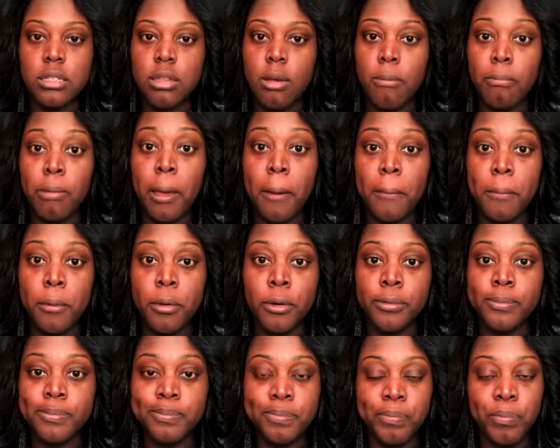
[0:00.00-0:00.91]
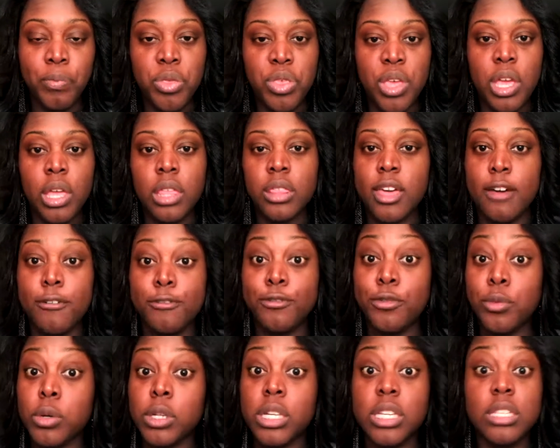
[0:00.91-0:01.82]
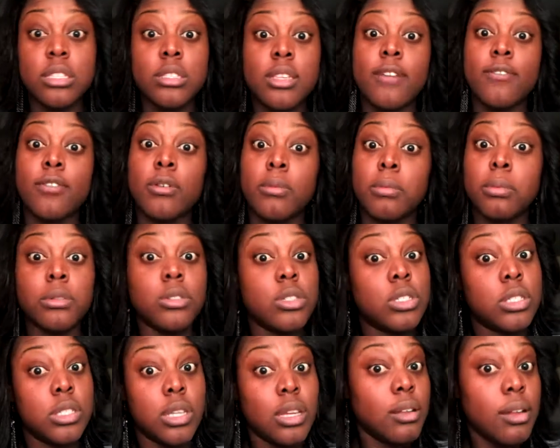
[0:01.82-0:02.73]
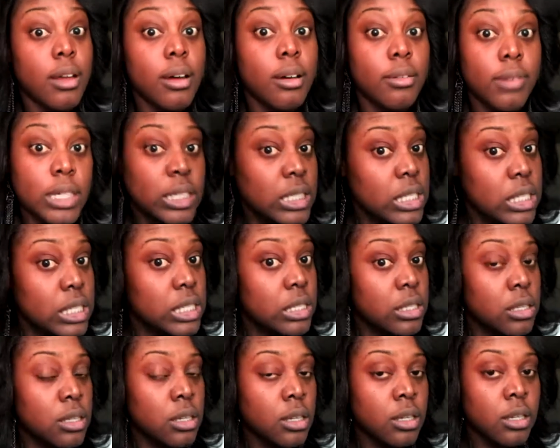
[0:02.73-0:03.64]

people think that 47% of us